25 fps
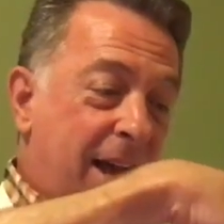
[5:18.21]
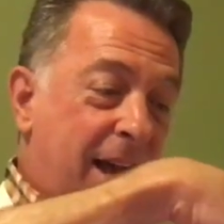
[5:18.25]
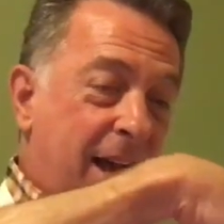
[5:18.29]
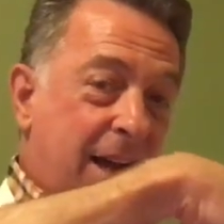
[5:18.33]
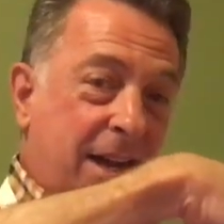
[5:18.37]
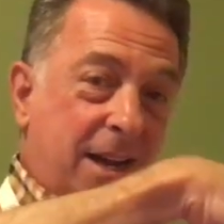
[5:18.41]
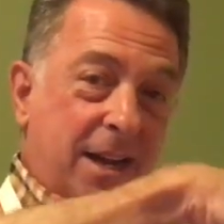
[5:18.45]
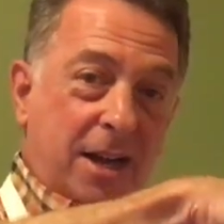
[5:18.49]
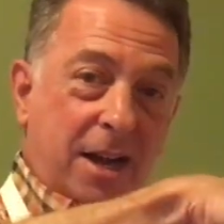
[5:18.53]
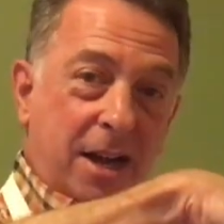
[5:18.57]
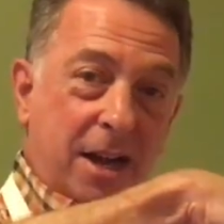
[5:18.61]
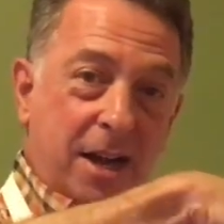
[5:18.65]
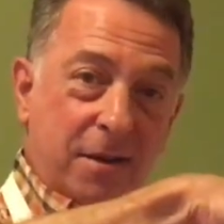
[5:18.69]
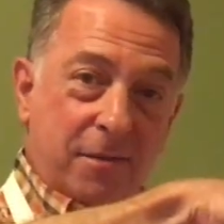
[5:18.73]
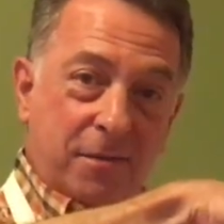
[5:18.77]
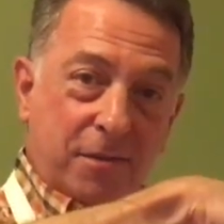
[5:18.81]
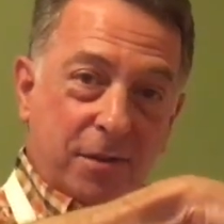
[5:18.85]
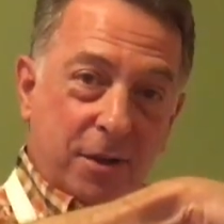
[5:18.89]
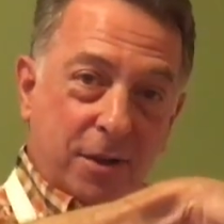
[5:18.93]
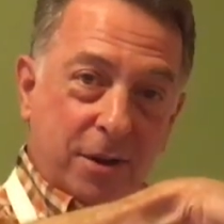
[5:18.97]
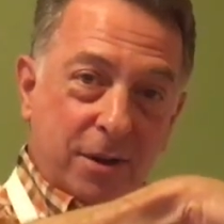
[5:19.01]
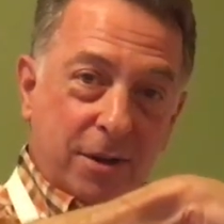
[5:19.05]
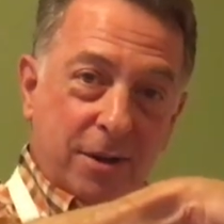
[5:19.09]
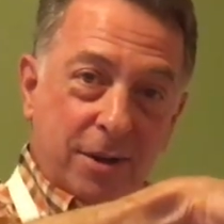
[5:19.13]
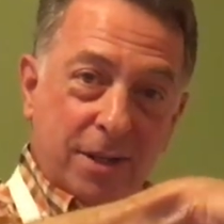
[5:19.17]
a
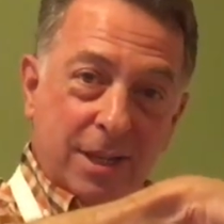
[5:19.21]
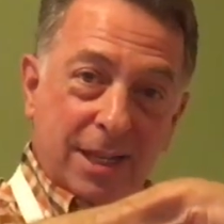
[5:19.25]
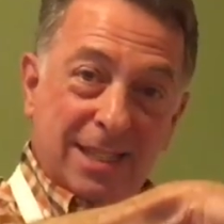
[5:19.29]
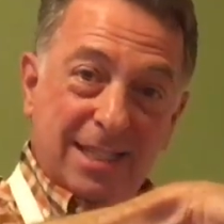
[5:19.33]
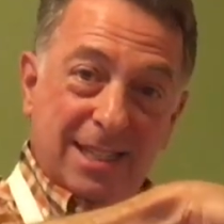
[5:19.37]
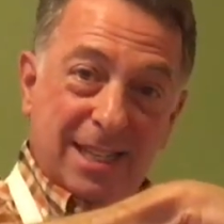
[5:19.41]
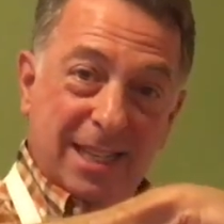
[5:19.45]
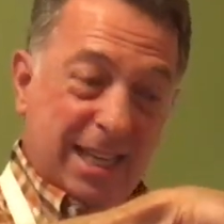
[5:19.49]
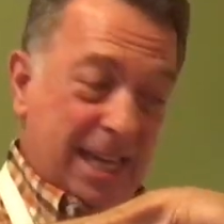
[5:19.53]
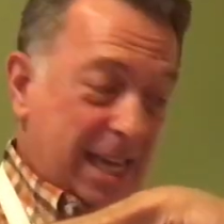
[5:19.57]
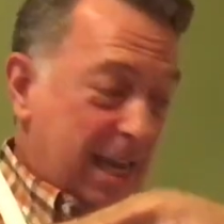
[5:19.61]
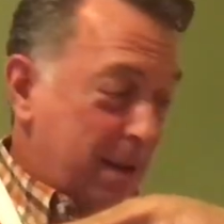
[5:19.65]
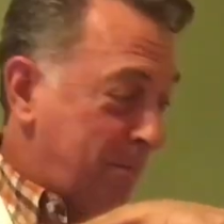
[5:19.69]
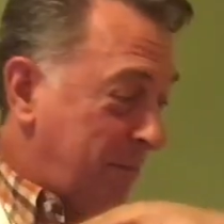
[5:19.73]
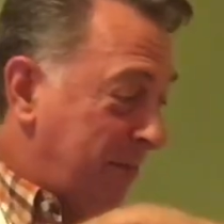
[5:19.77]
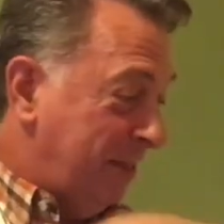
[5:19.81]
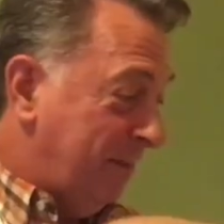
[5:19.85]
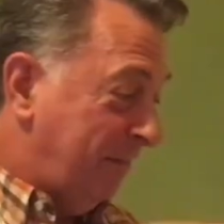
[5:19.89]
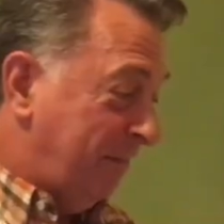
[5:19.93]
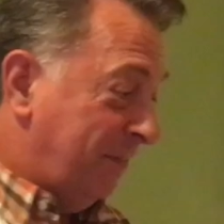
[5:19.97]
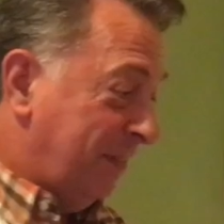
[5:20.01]
cover to keep the